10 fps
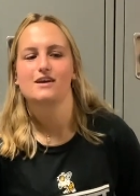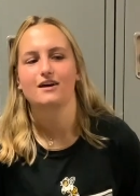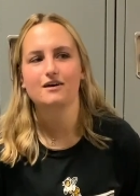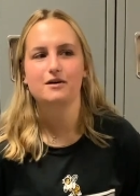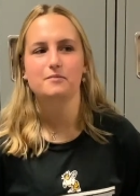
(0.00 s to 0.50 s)

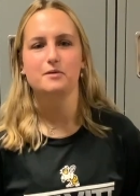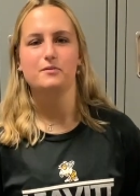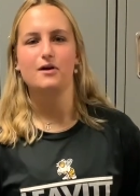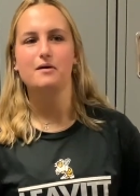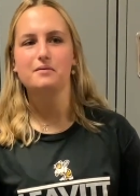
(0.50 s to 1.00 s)

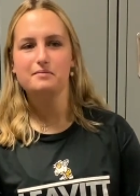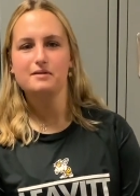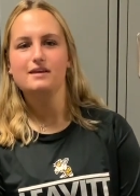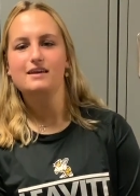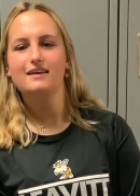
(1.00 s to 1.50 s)

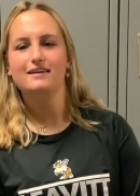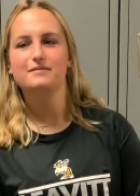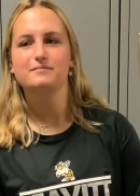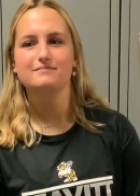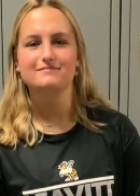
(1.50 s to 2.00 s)
Probably
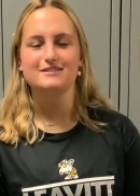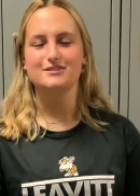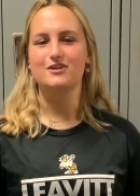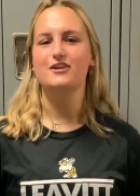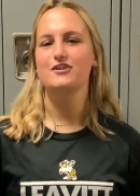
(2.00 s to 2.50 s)

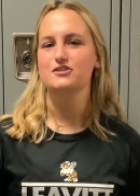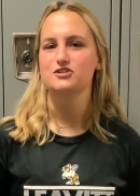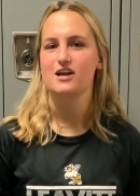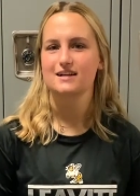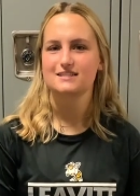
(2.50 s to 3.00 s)
starting on the
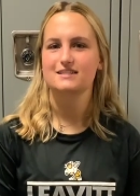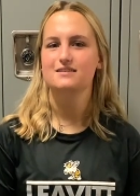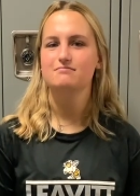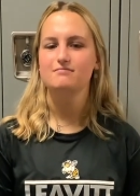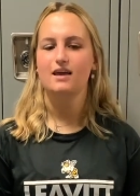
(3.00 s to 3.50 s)
track
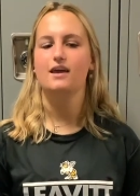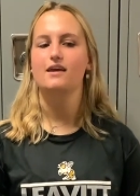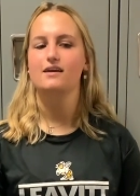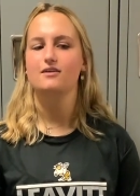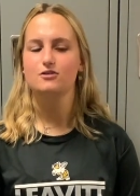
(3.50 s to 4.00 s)
team
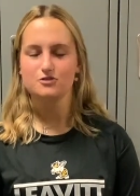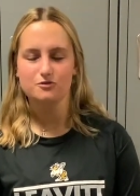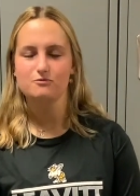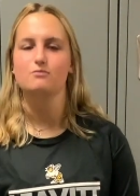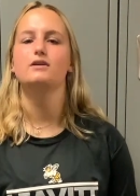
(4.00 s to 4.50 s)
and
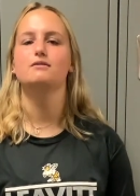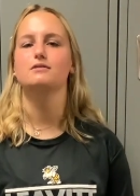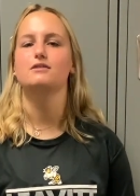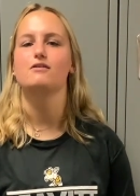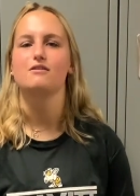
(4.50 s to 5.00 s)
also winning
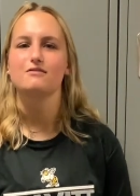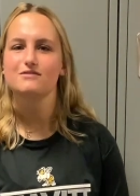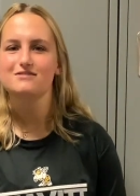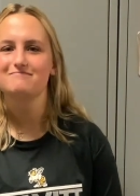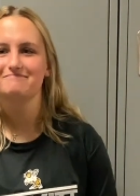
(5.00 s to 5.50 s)
Winter Carnival.